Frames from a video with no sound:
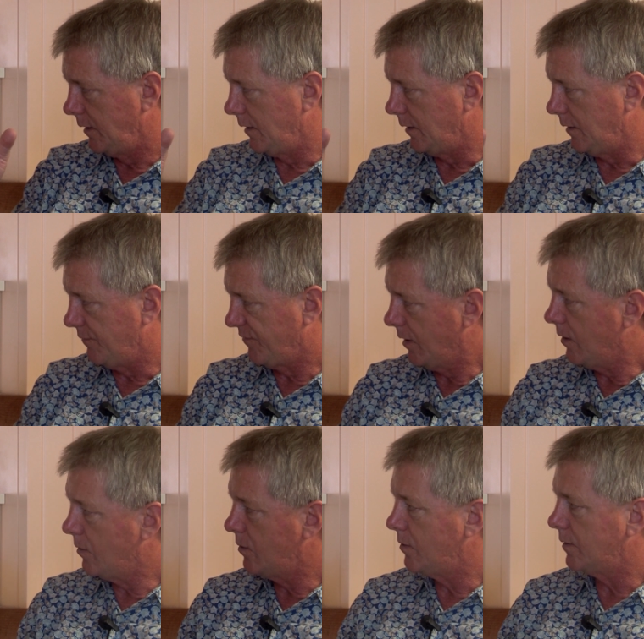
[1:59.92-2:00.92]
And the
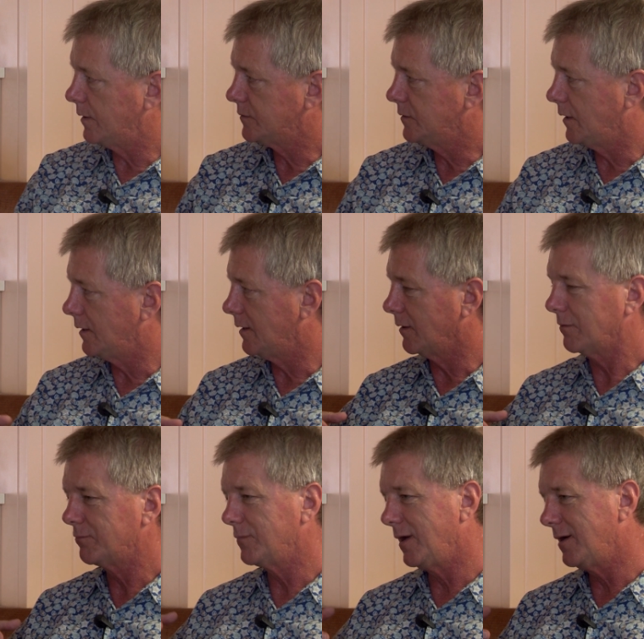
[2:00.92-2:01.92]
flow is not like,
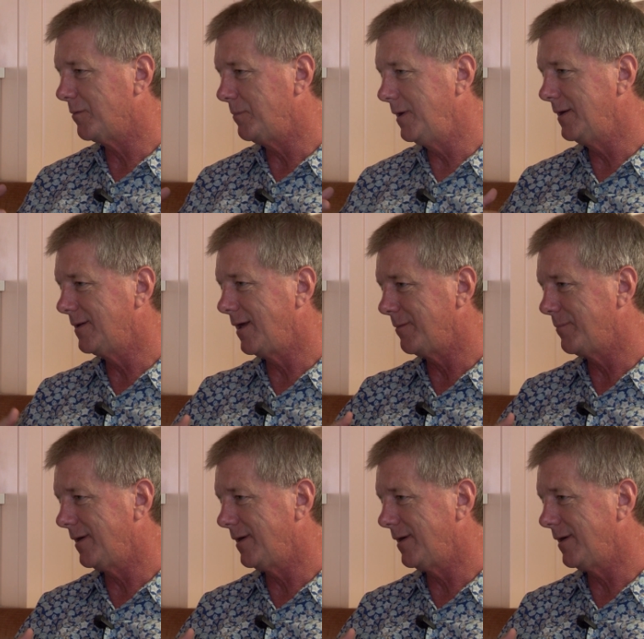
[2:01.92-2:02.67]
I don't mean that